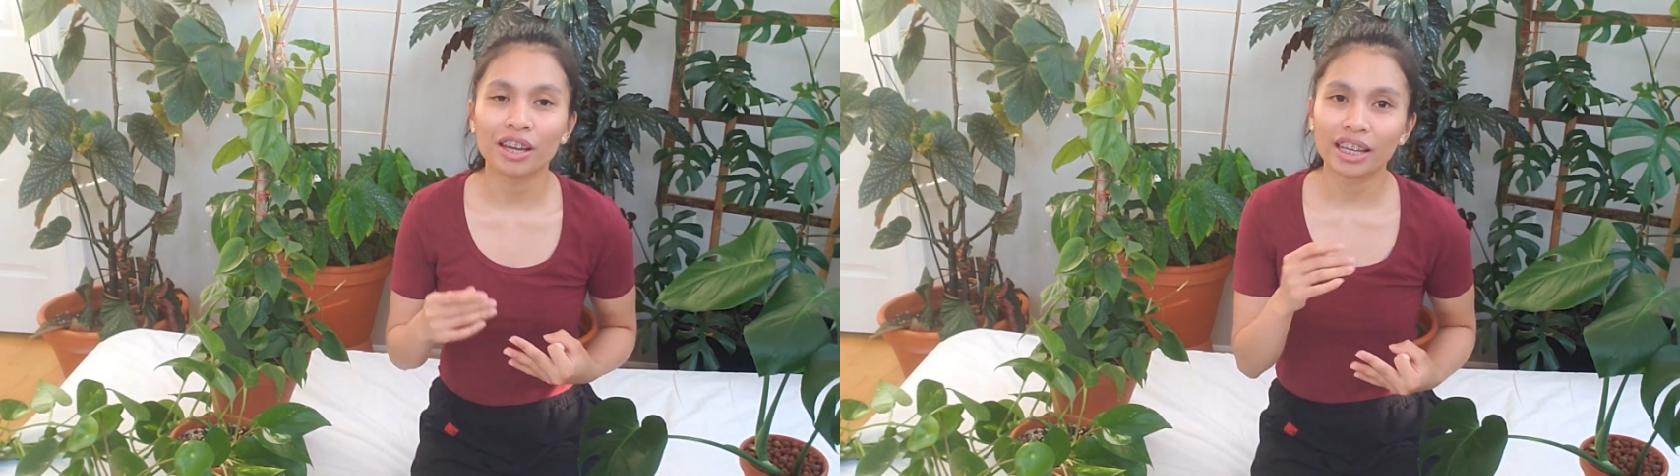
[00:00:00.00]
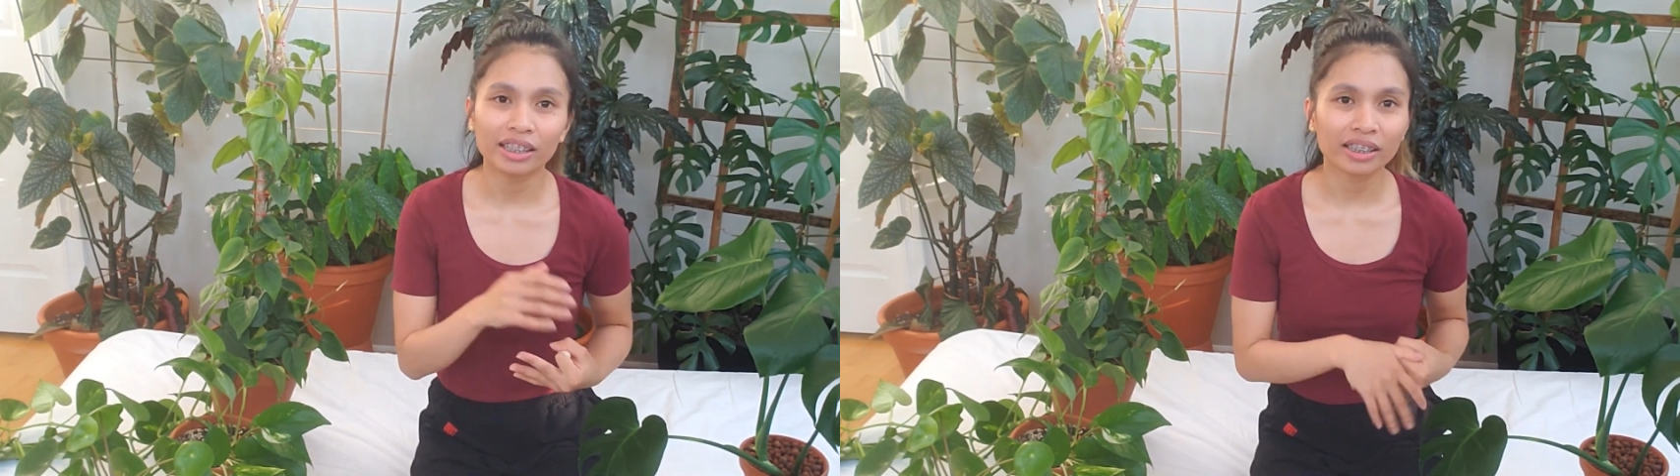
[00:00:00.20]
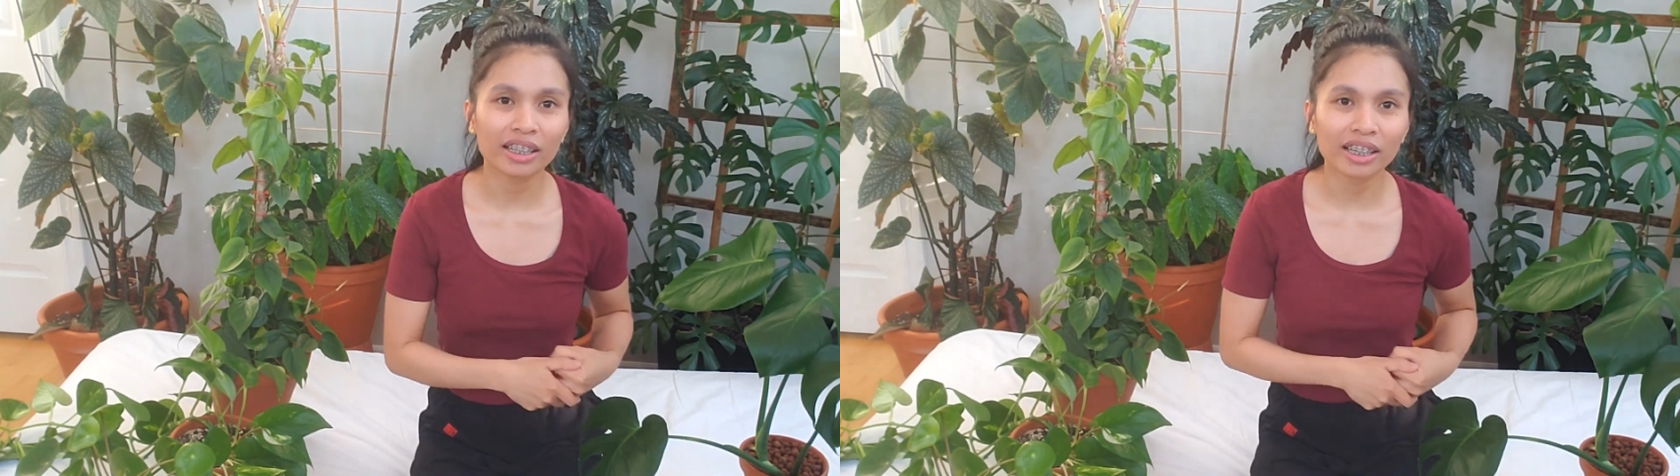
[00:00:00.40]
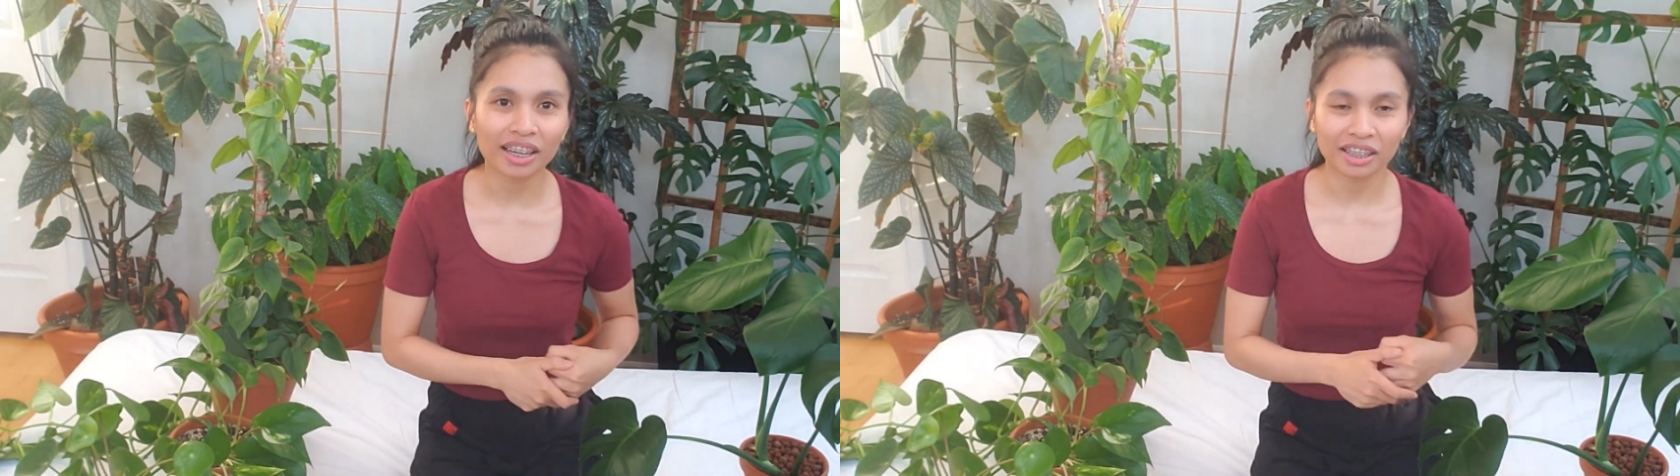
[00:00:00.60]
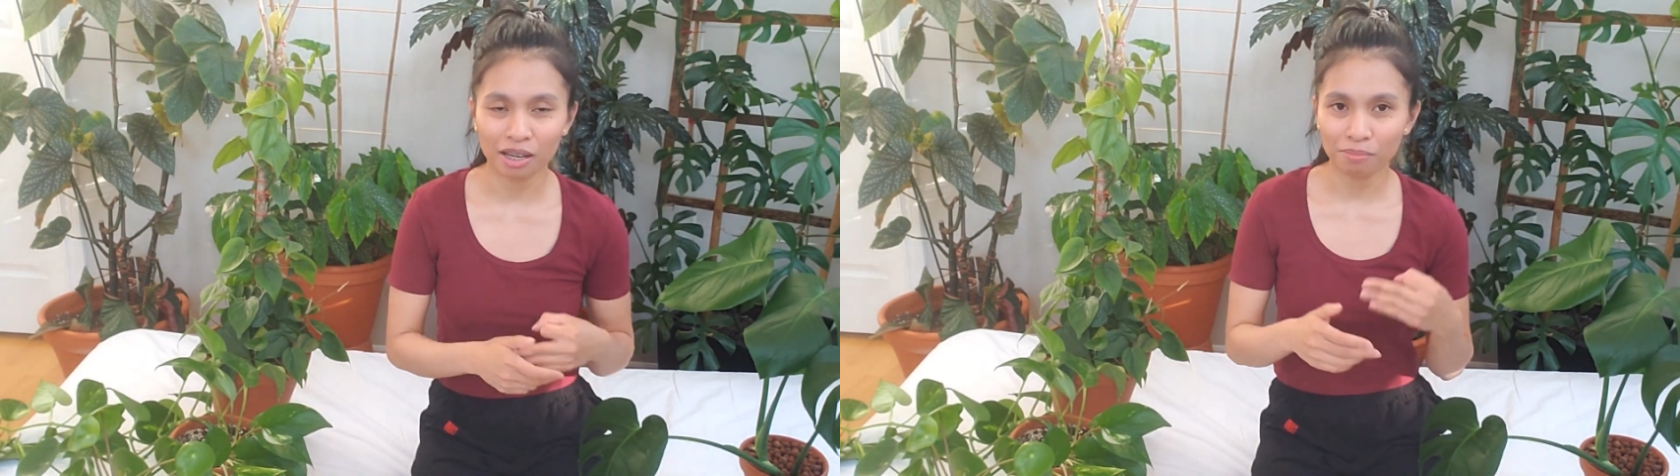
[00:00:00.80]
editing
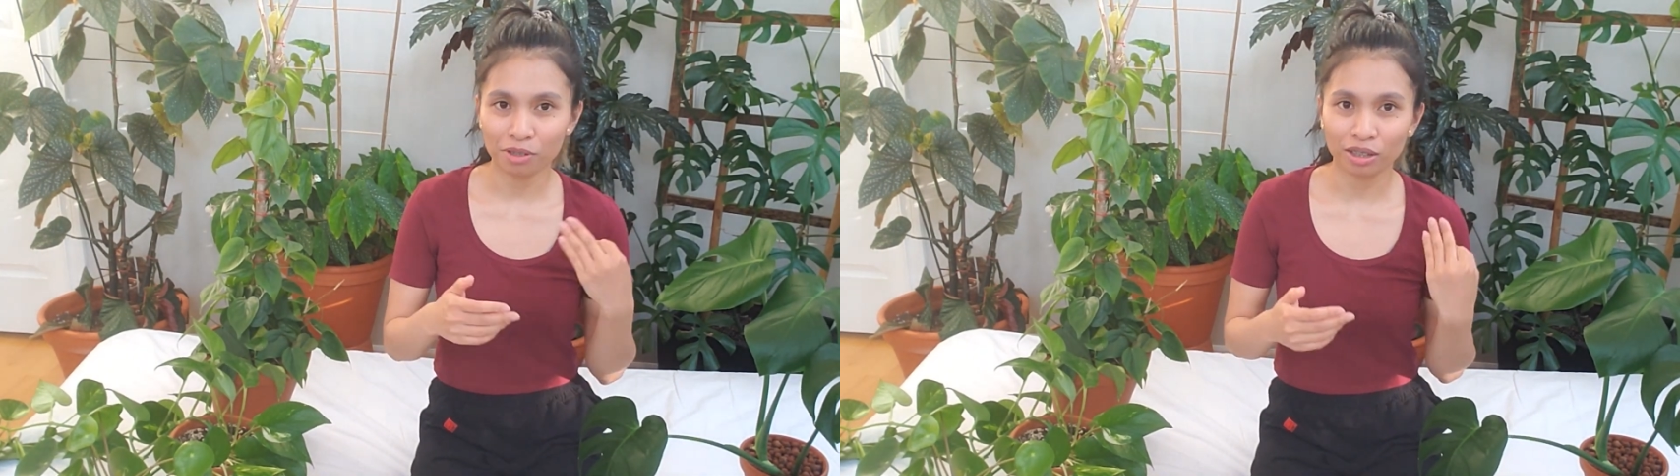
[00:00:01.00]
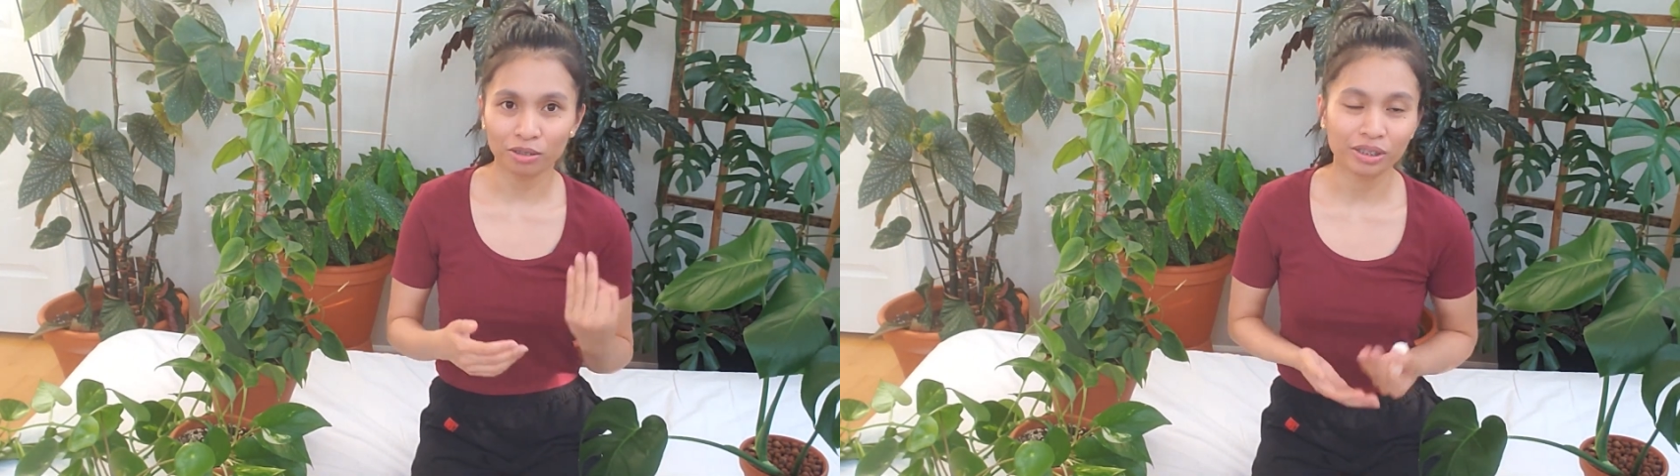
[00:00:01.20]
and I'm not